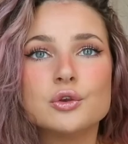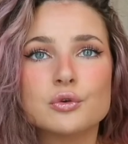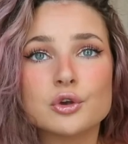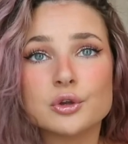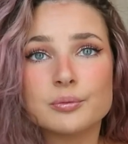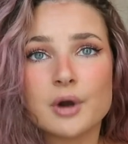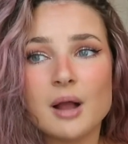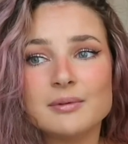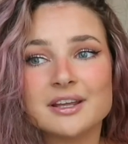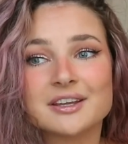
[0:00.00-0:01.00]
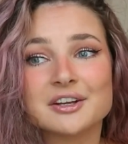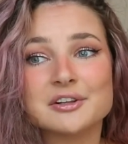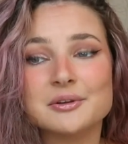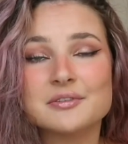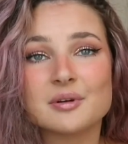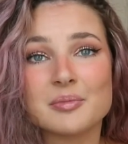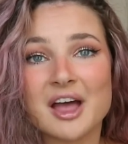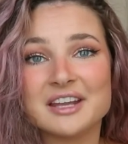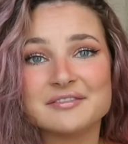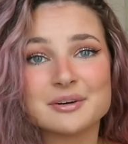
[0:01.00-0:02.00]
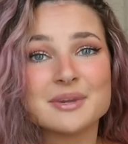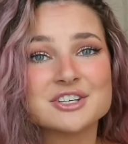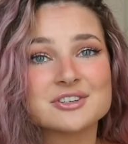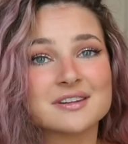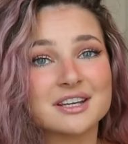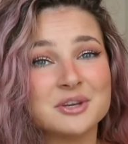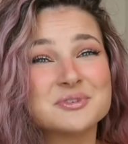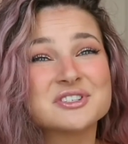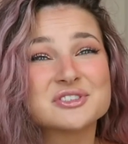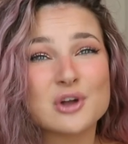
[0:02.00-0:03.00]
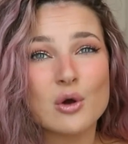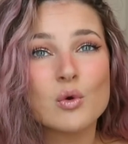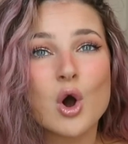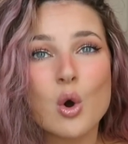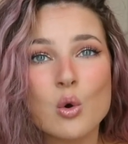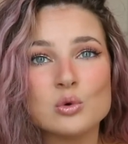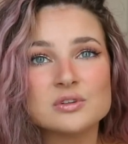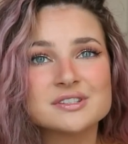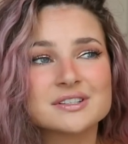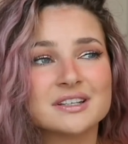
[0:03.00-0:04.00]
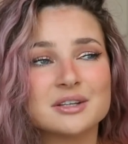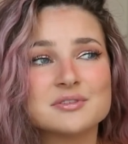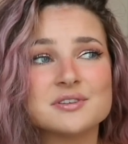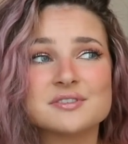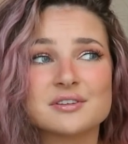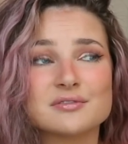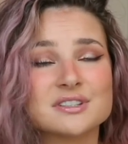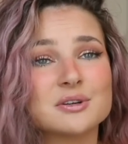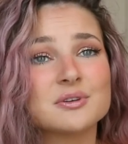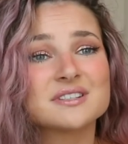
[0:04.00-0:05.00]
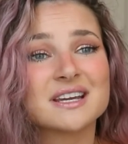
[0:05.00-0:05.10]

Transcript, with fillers: You could probably conclude from that information that he was so old and he was using really old